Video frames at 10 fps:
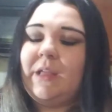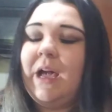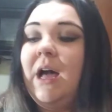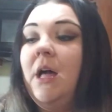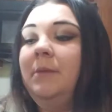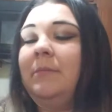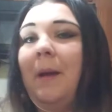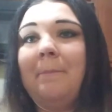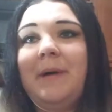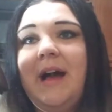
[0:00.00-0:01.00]
um
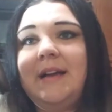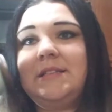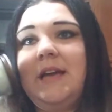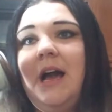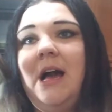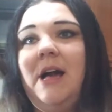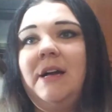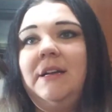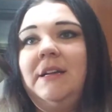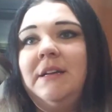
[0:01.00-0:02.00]
but
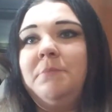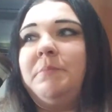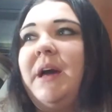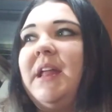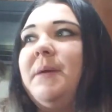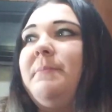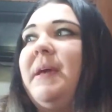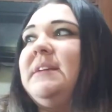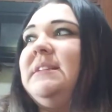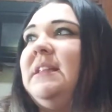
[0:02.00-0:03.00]
uh but it
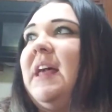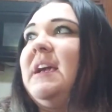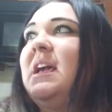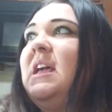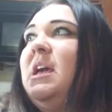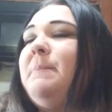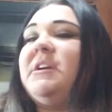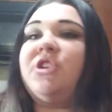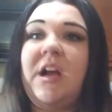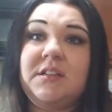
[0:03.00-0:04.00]
makes it like
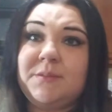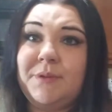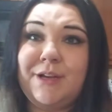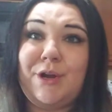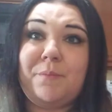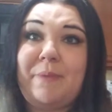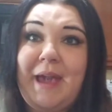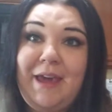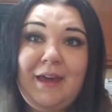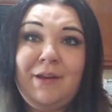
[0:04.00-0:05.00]
makes your house smell like you're
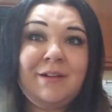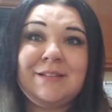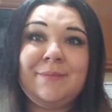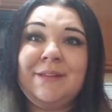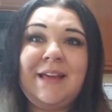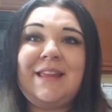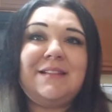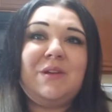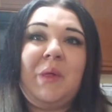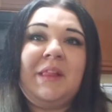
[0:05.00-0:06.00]
baking or something like
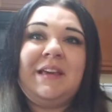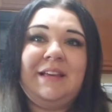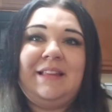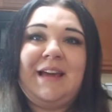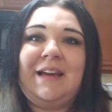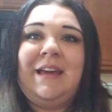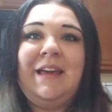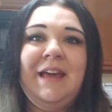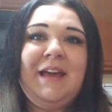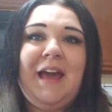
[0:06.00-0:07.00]
that's the only like
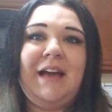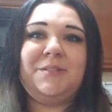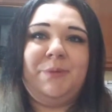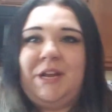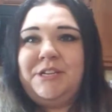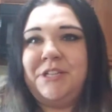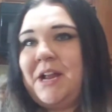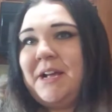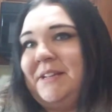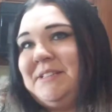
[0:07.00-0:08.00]
explanation
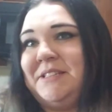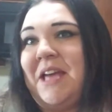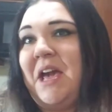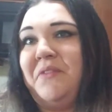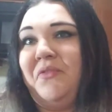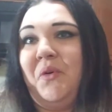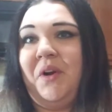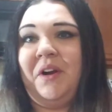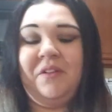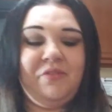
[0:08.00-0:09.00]
I can say
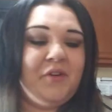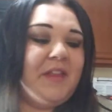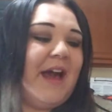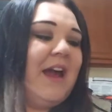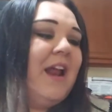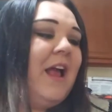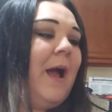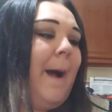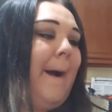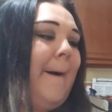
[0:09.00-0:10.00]
for for that.
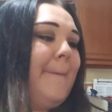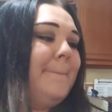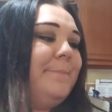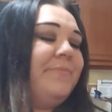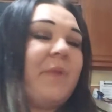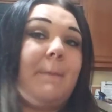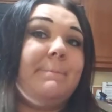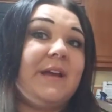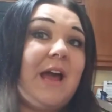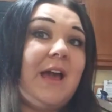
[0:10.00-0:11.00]
Um,
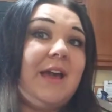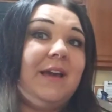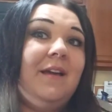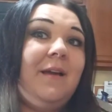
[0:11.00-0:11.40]
but I